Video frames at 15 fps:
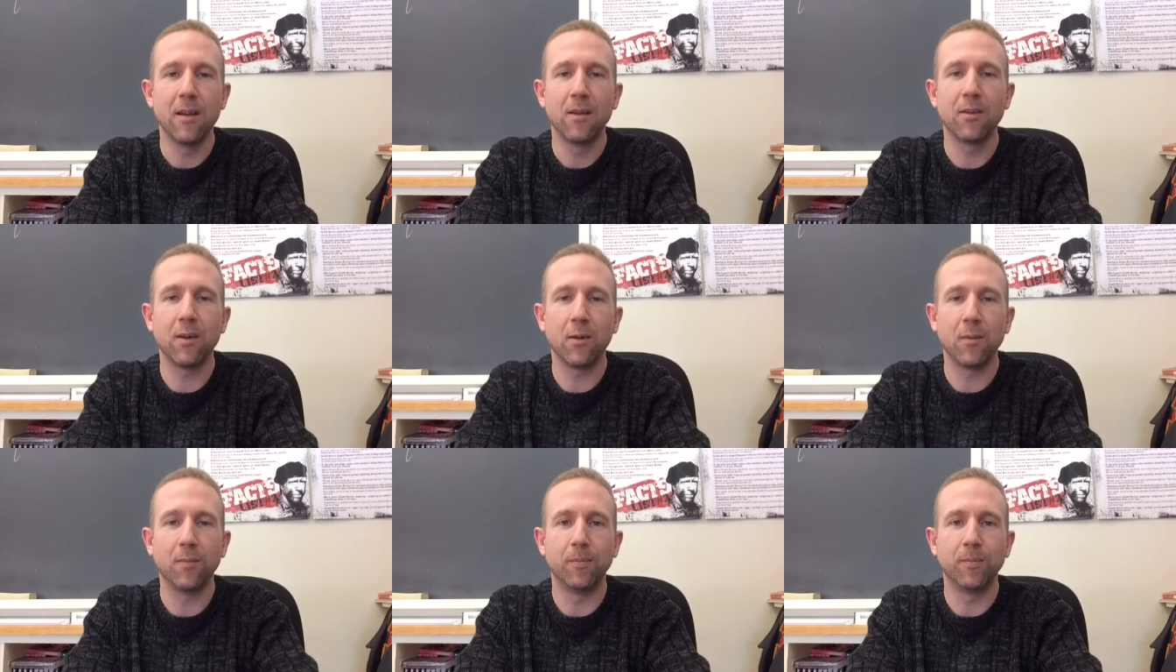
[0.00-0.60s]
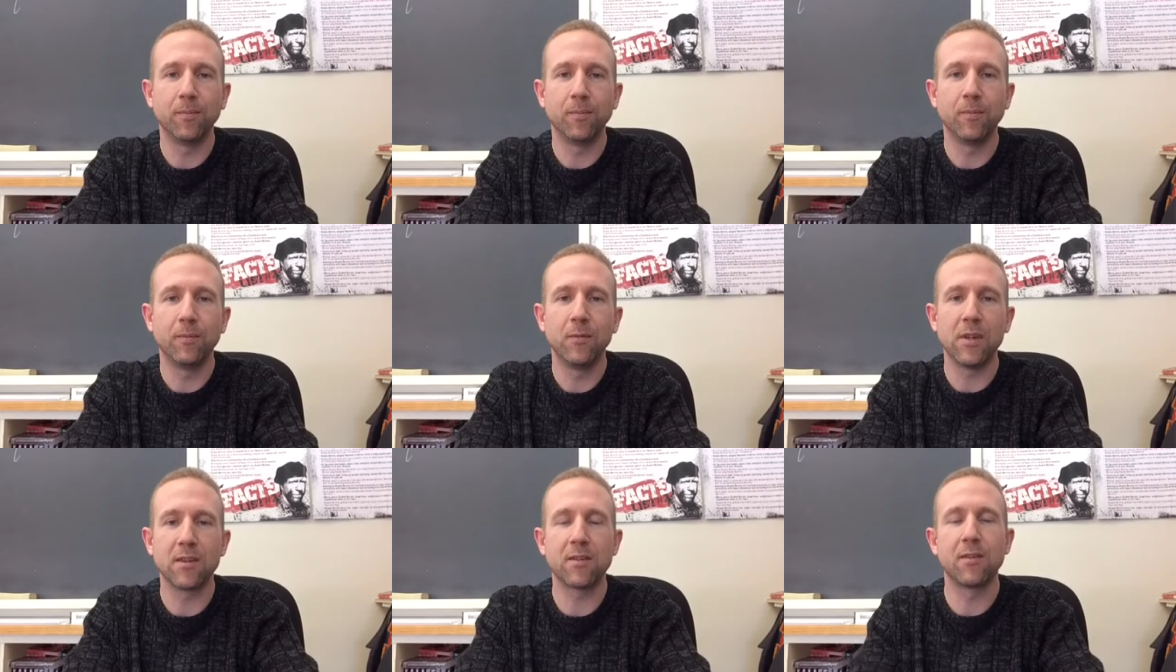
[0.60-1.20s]
So
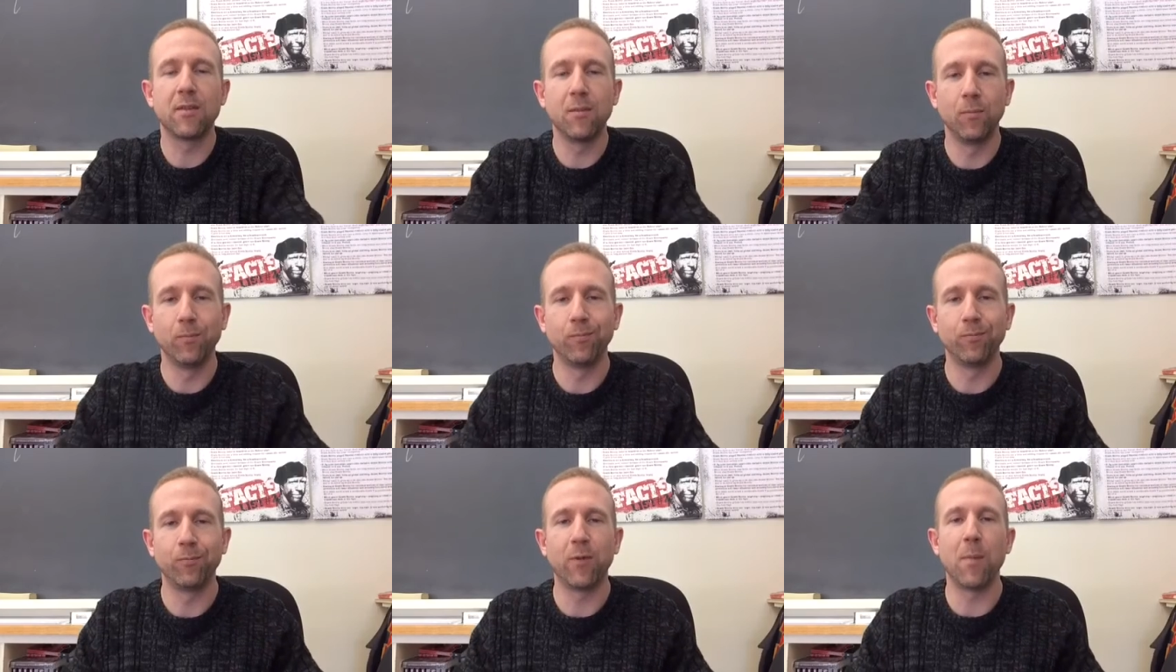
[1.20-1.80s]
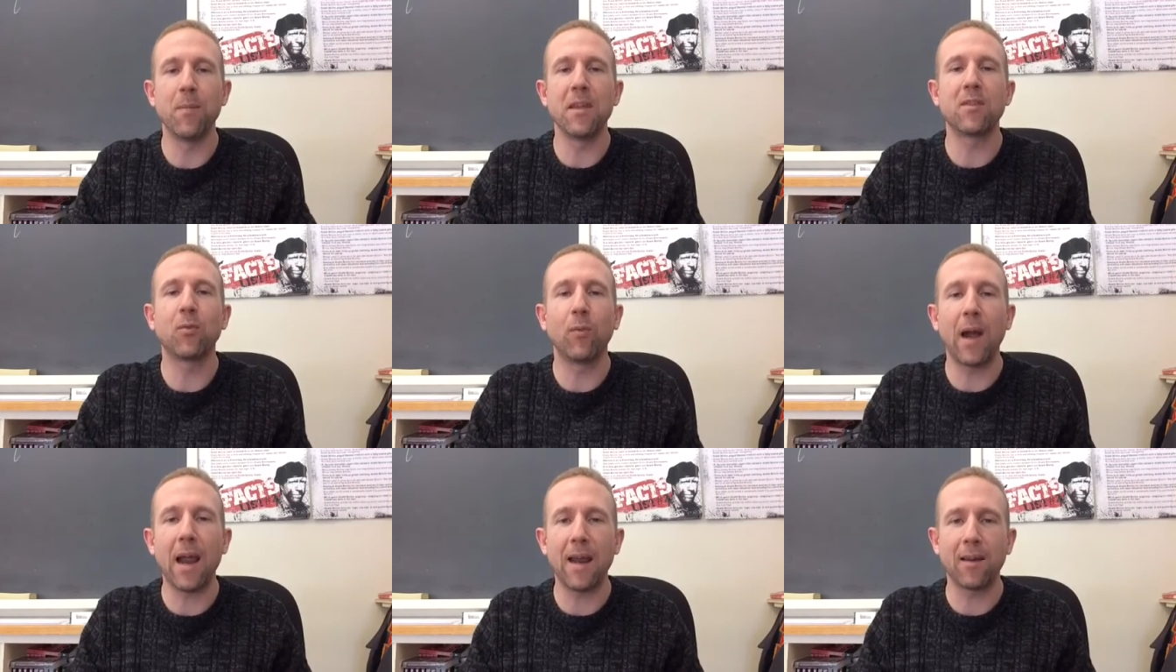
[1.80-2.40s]
just from this
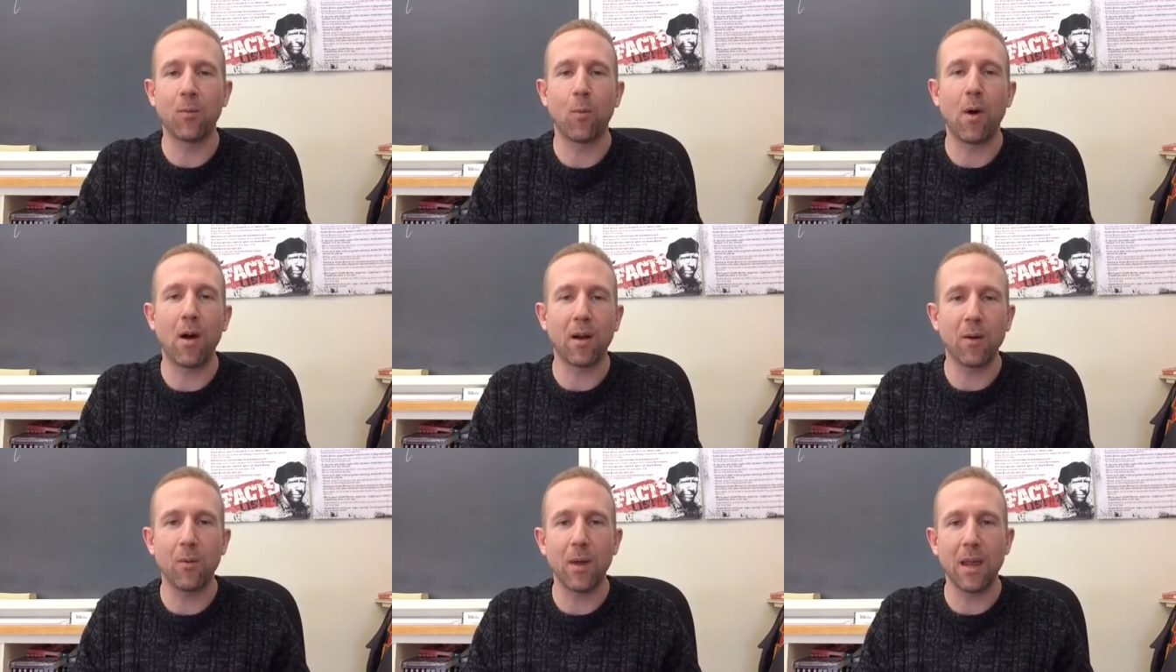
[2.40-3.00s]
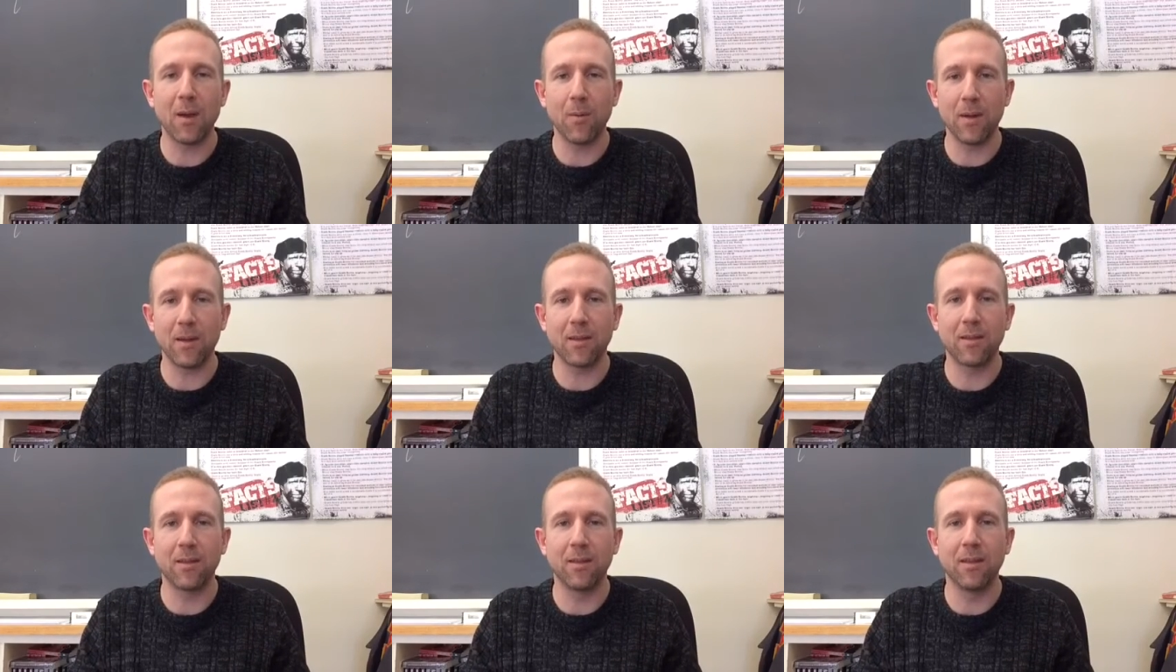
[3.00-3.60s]
rant, walk away
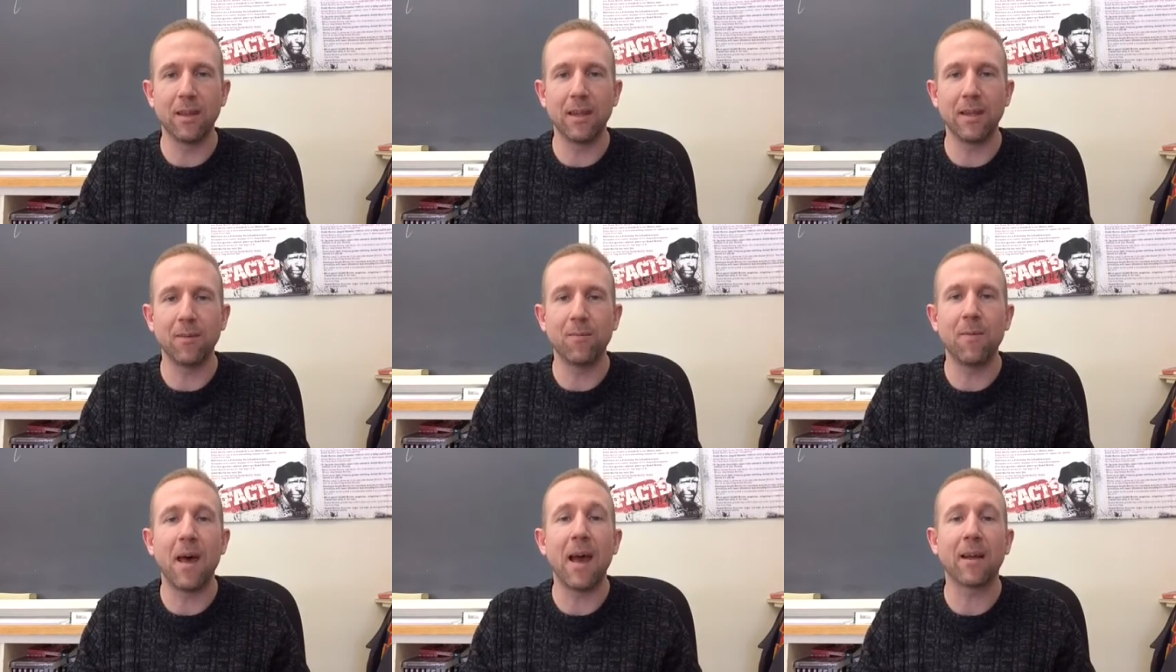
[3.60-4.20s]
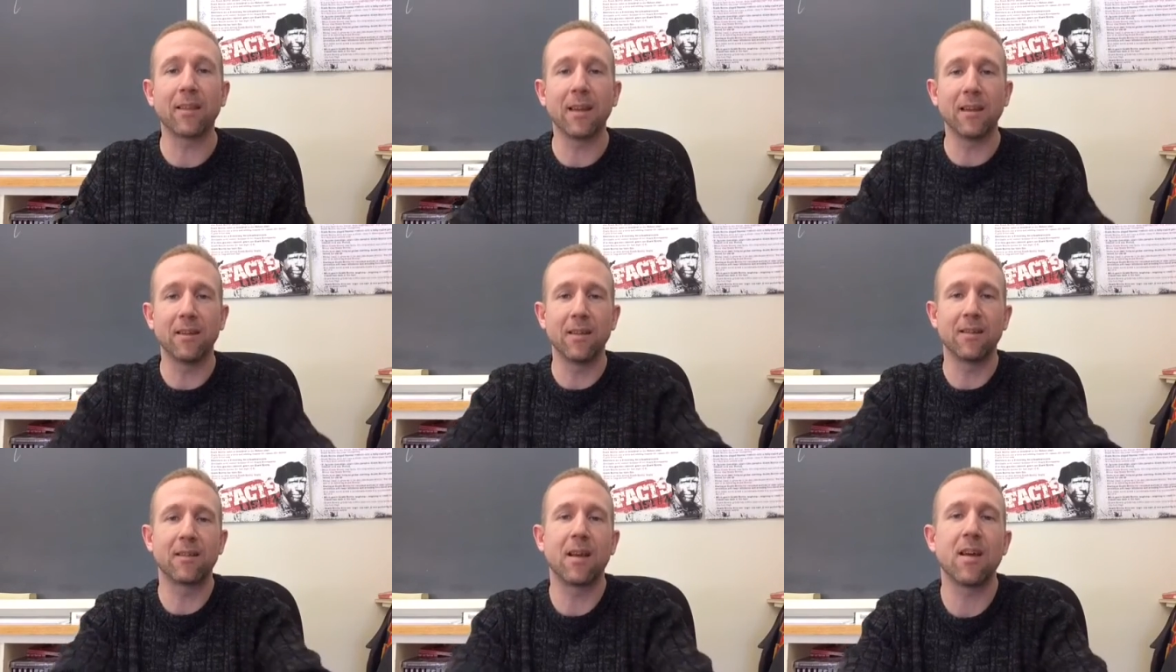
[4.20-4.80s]
with the fact that
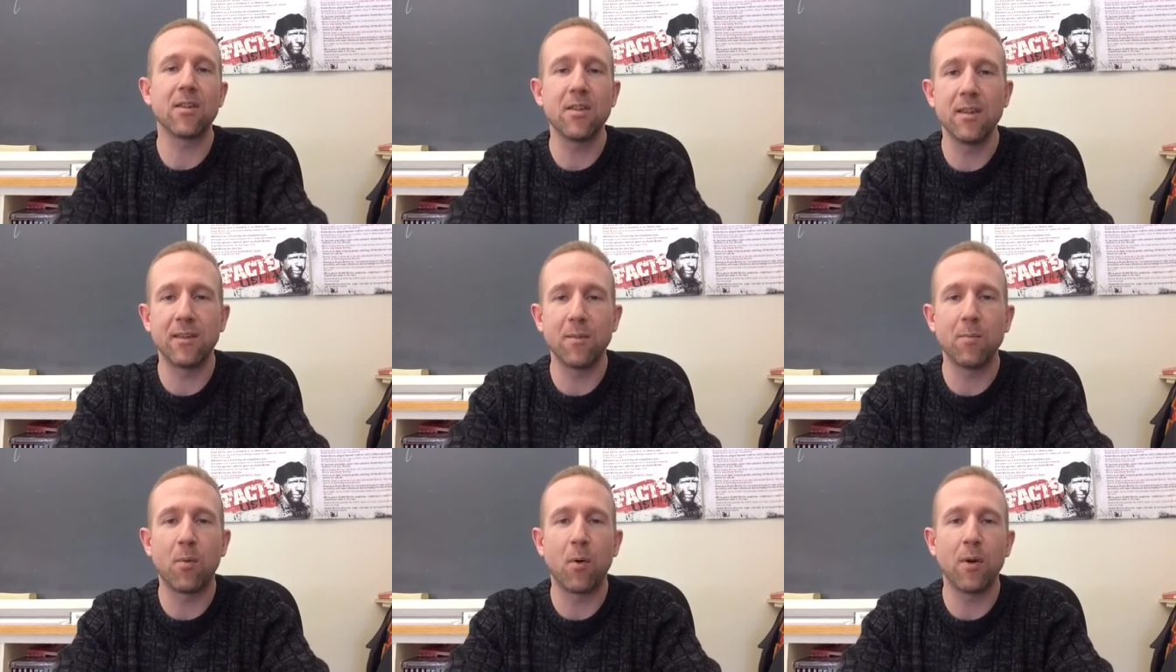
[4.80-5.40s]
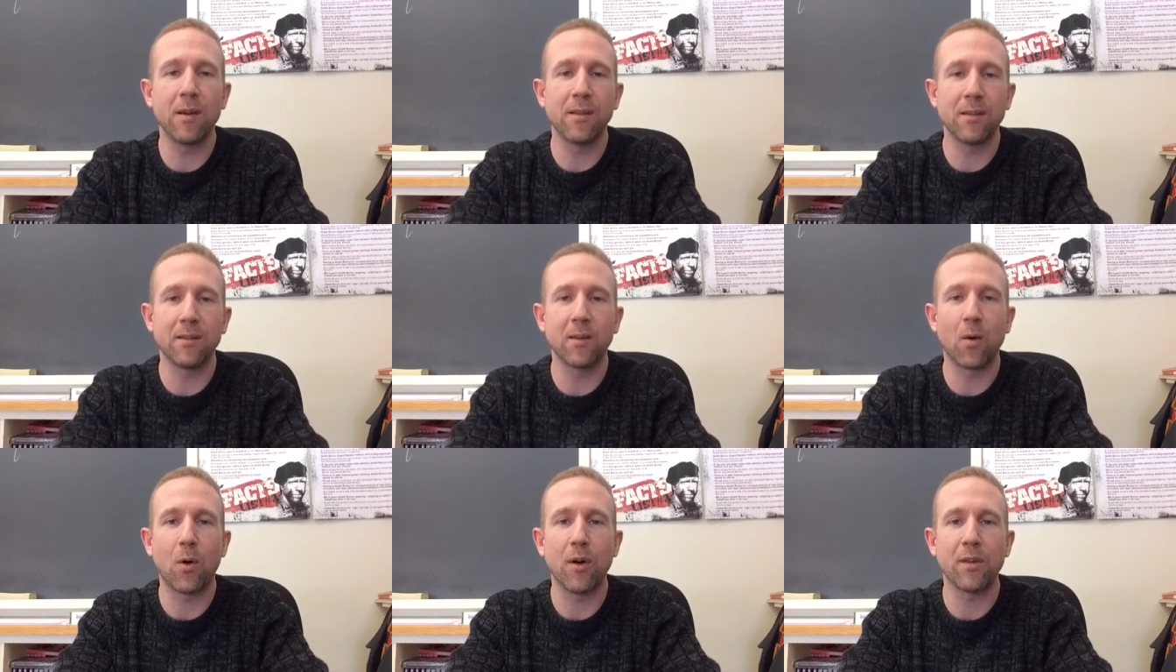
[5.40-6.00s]
discussion is important in
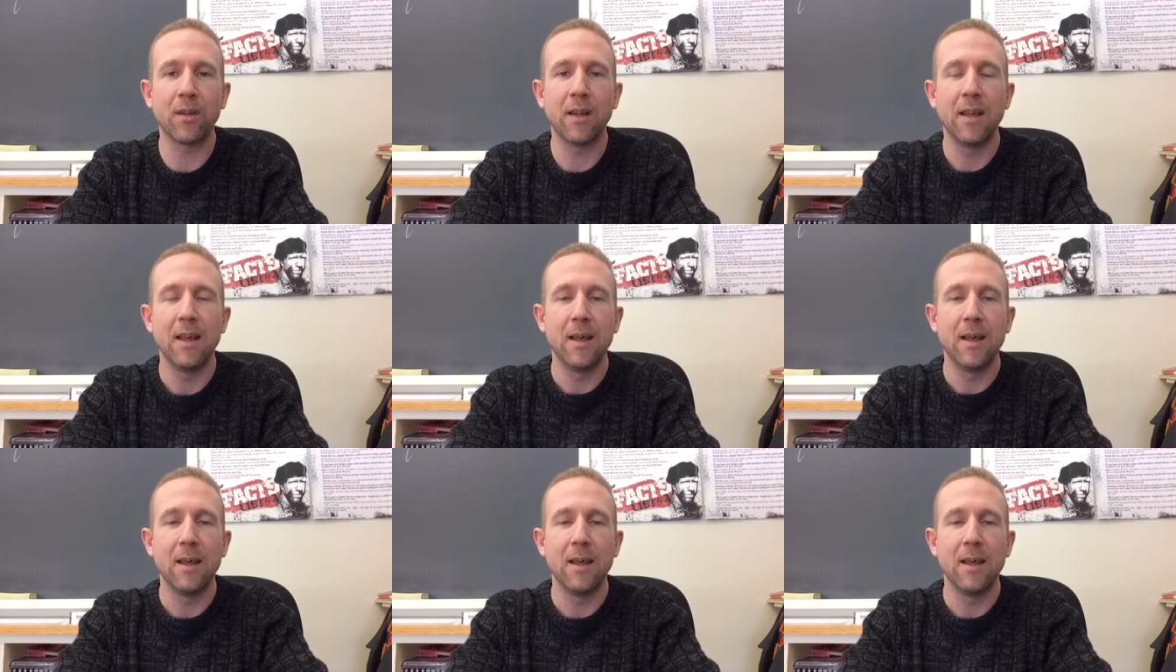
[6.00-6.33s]
this course,